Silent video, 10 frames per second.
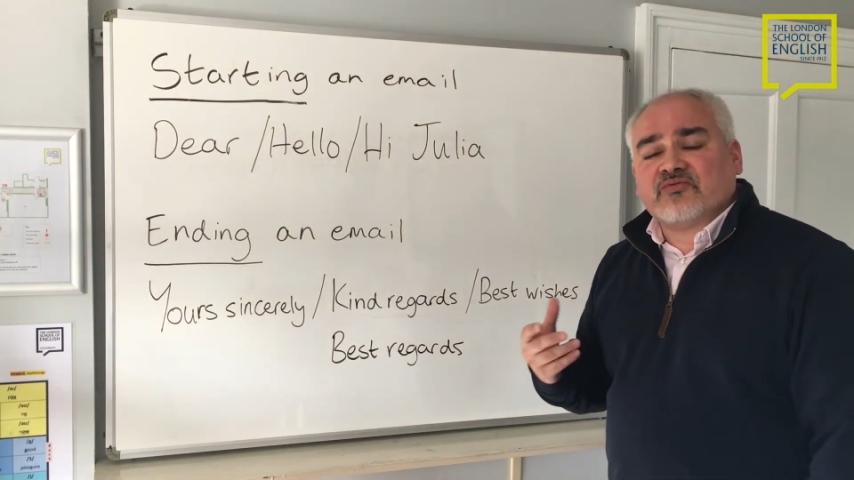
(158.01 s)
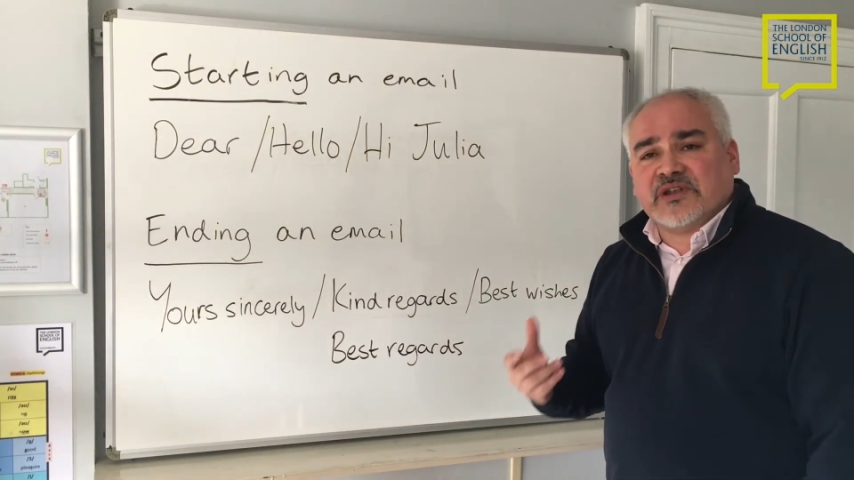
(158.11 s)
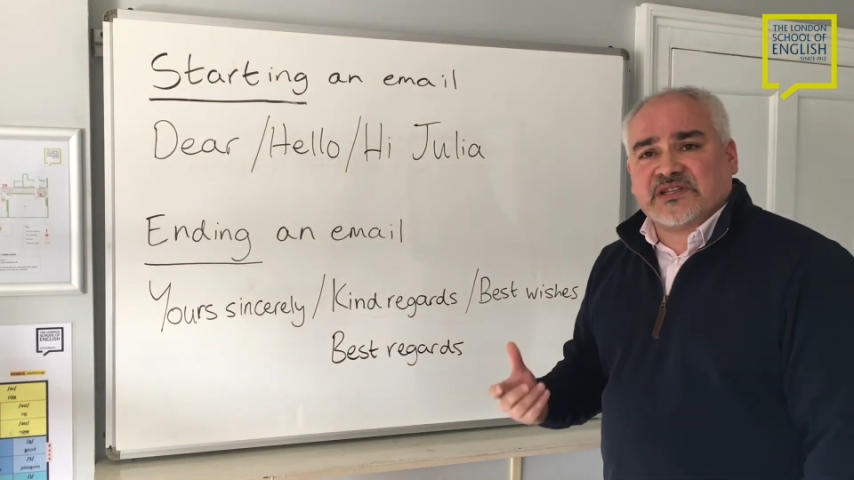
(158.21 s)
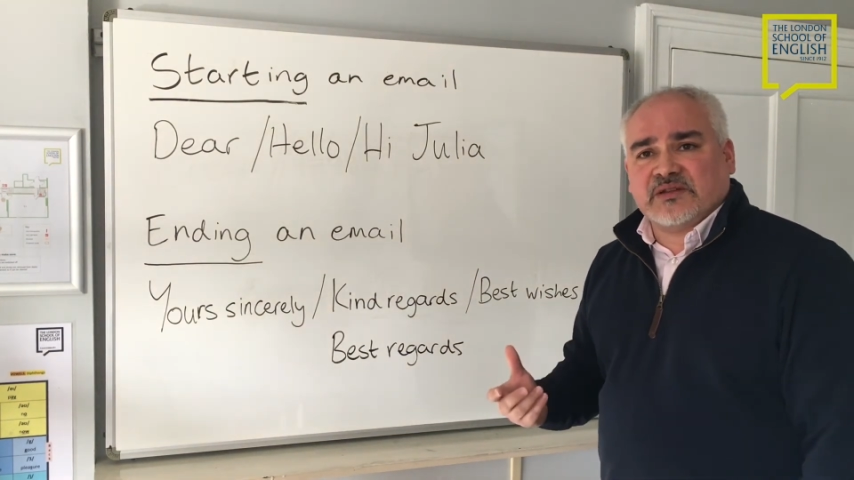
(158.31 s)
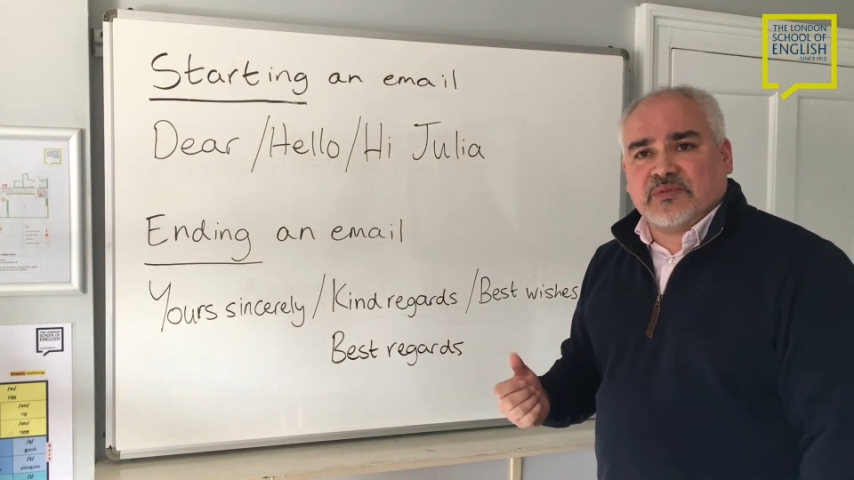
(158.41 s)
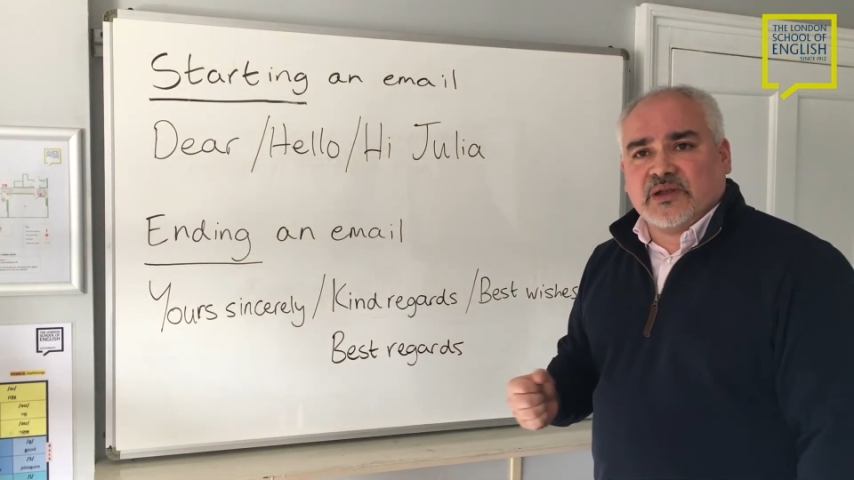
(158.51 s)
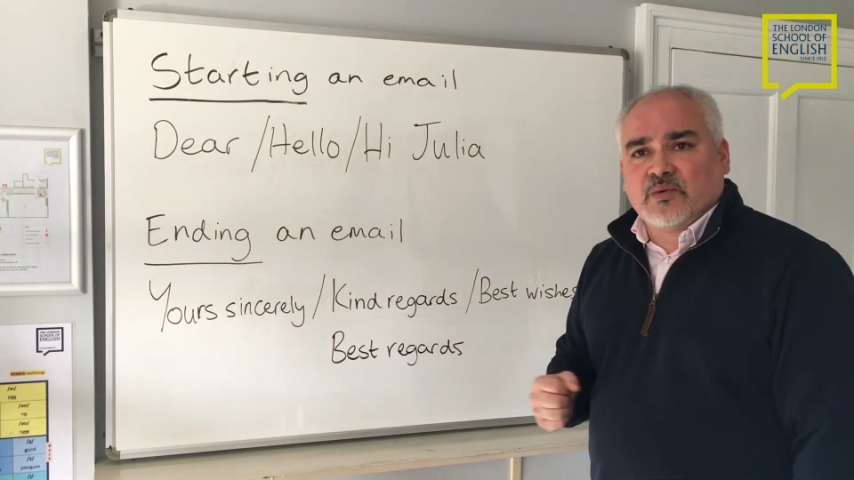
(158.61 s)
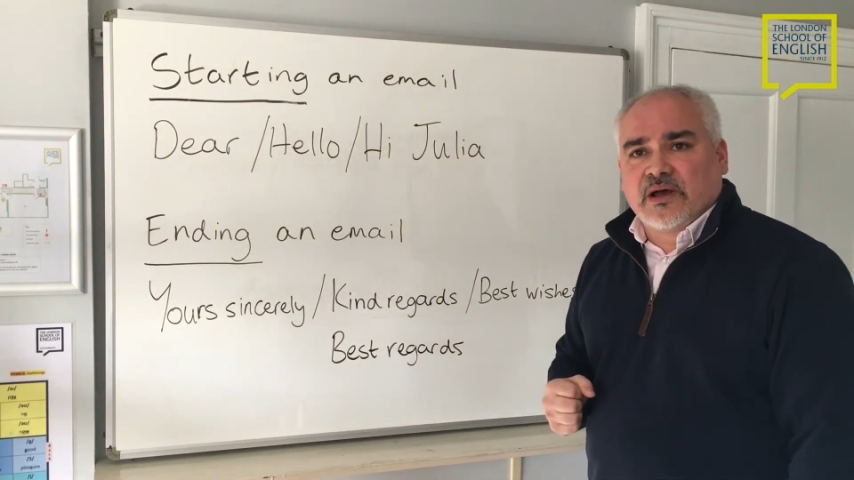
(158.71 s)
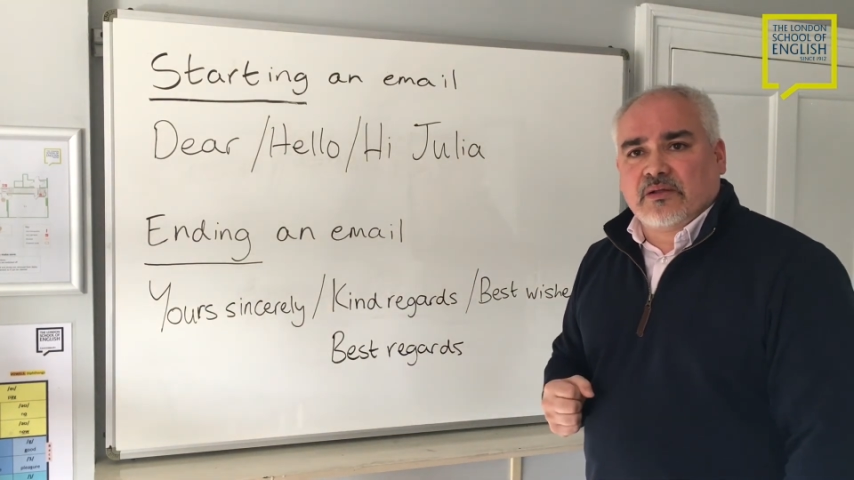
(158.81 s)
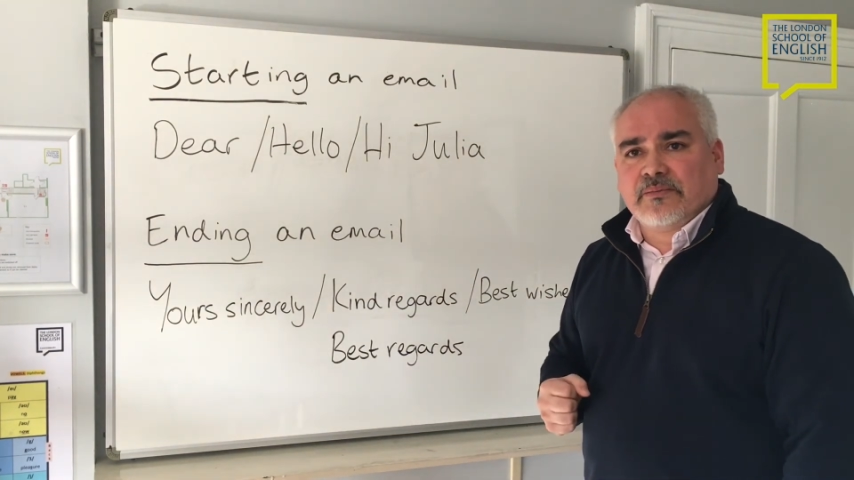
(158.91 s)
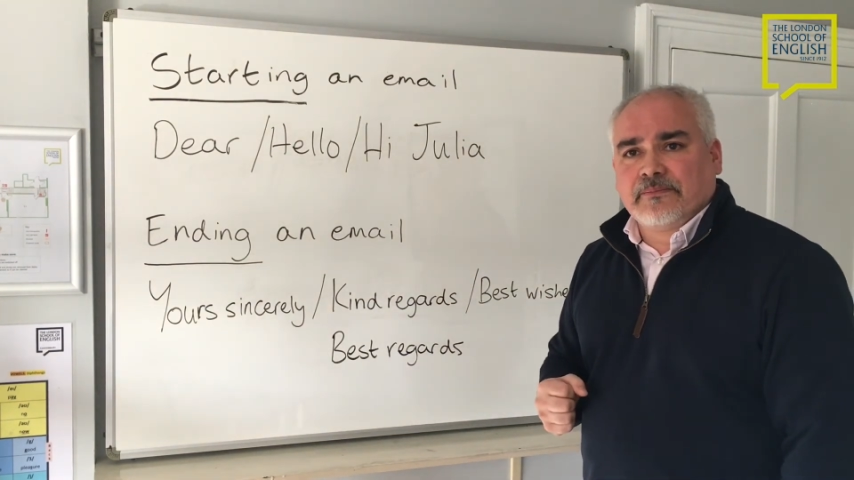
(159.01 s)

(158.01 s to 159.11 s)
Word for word: reasonably well.